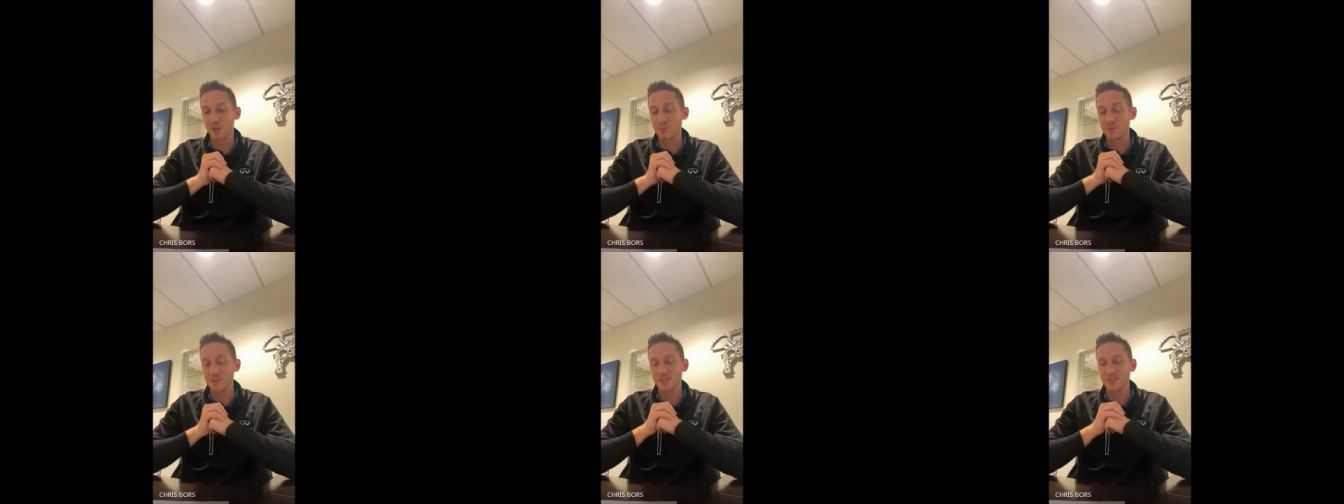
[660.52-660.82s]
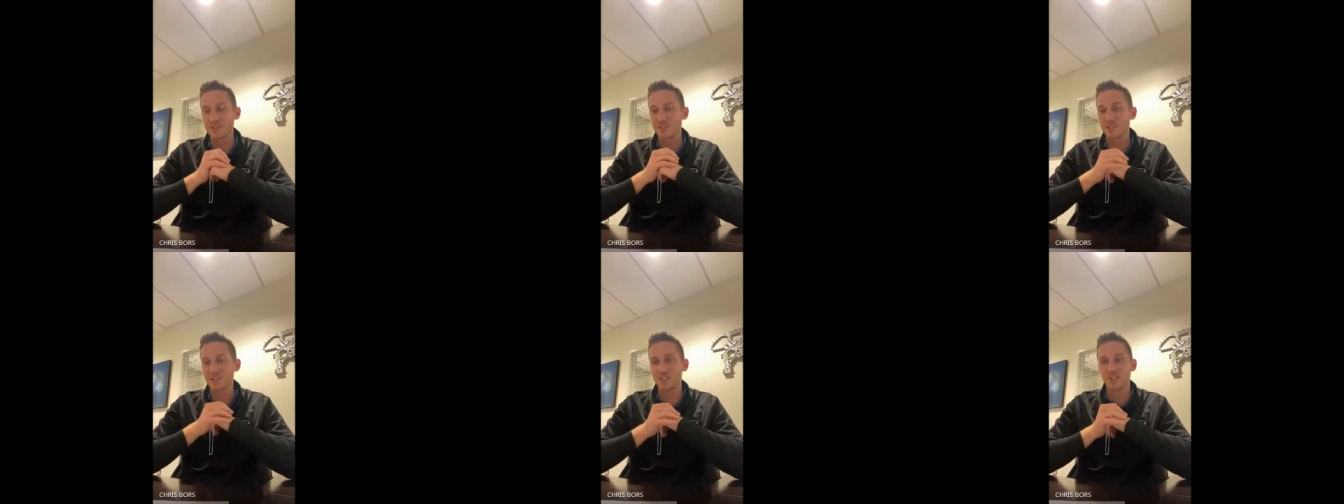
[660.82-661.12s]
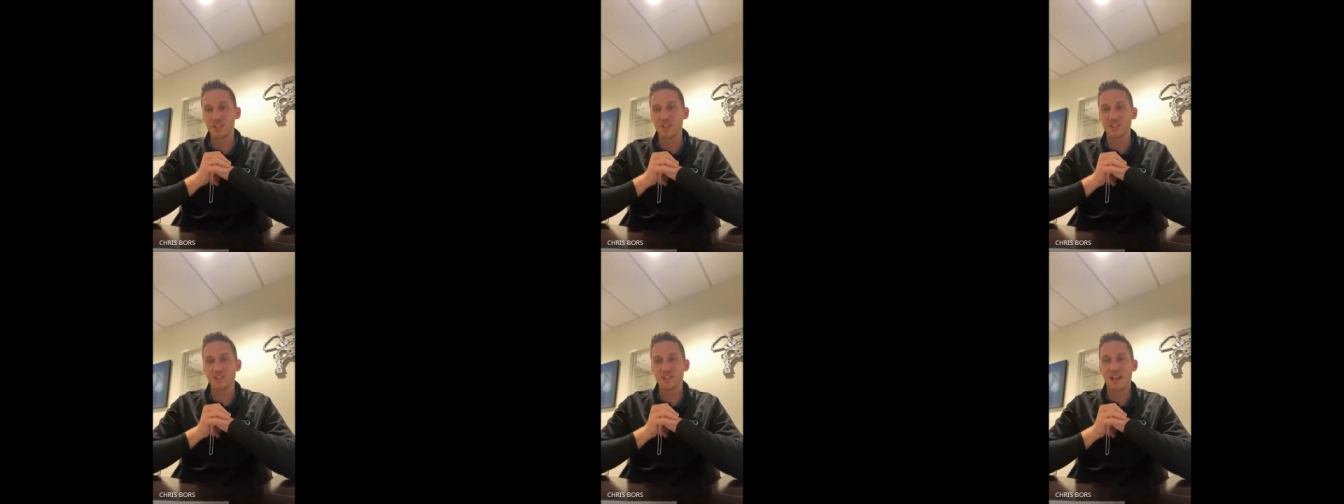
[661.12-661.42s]
is you
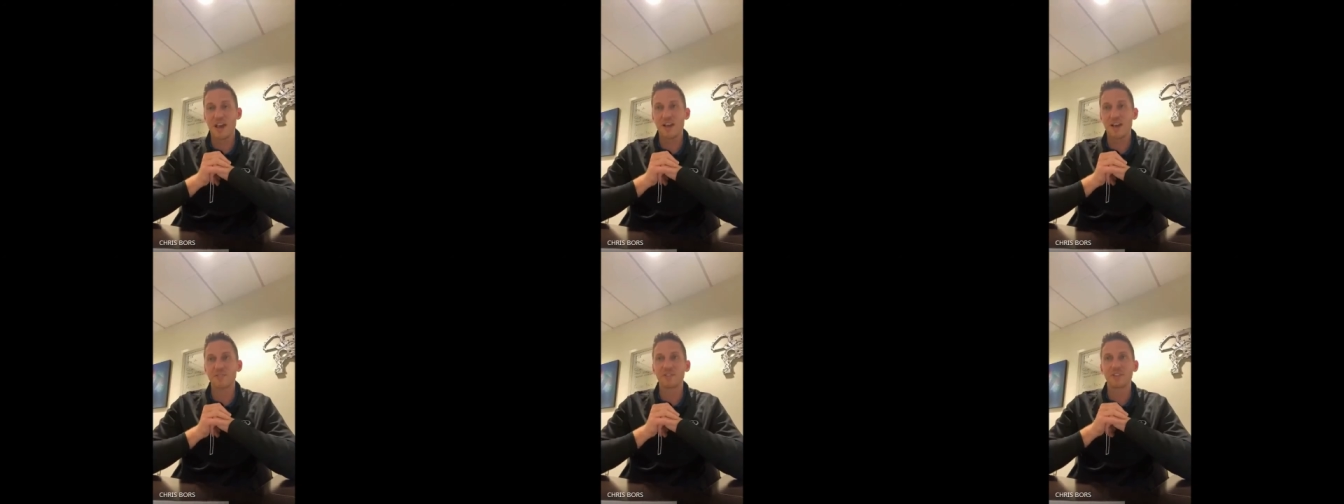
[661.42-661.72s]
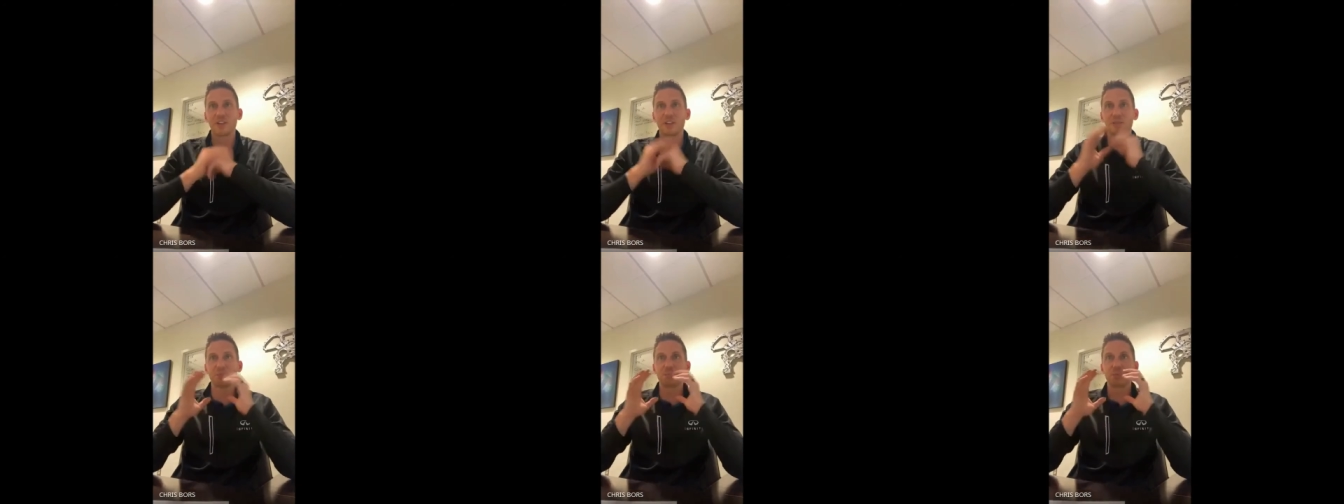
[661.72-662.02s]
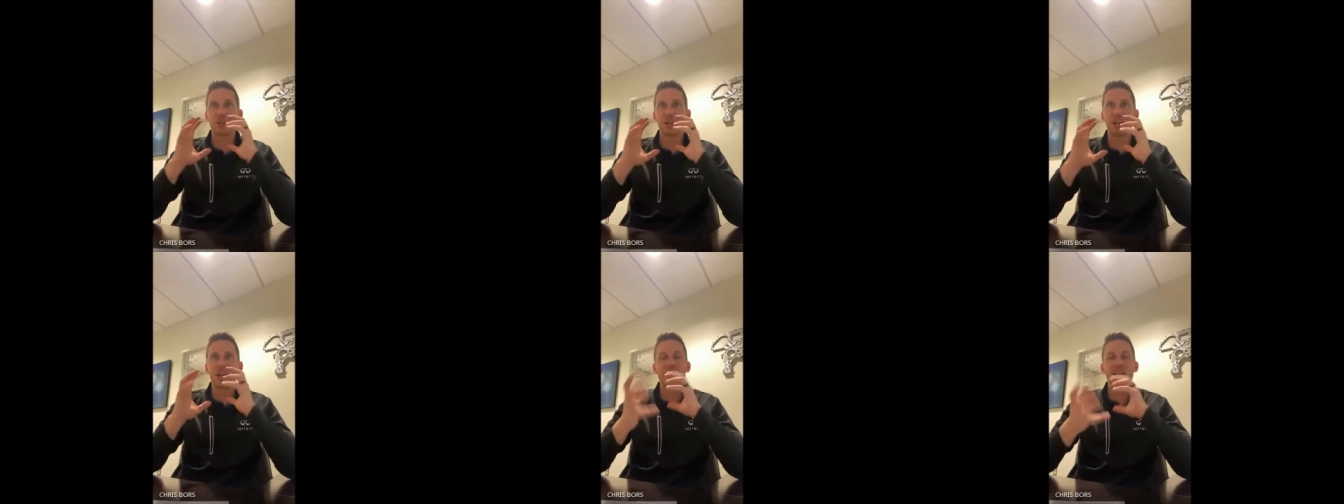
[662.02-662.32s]
just have to
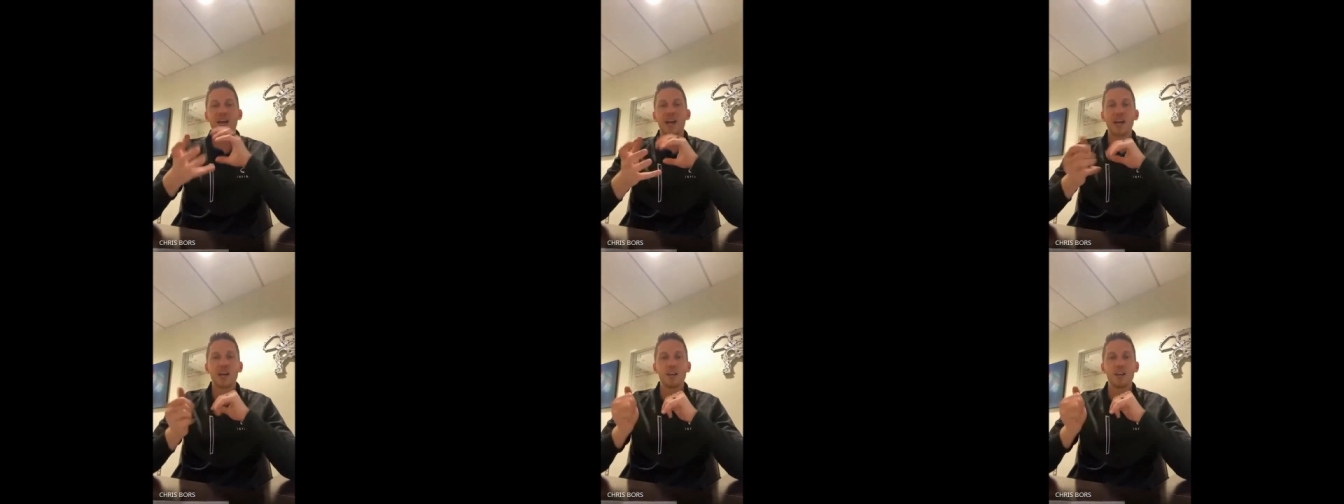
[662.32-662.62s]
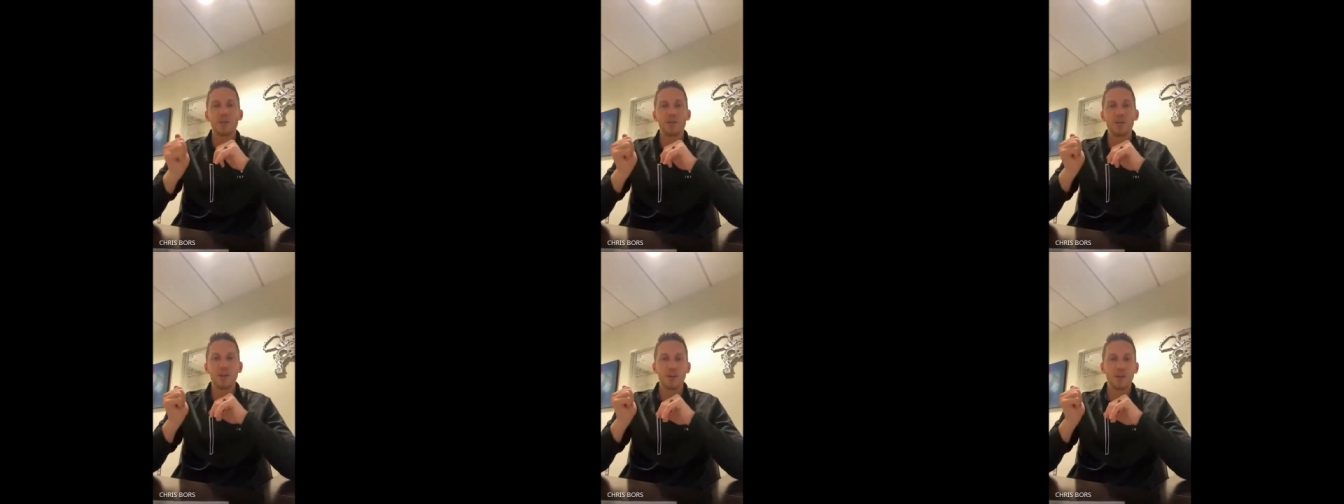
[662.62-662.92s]
plan ahead,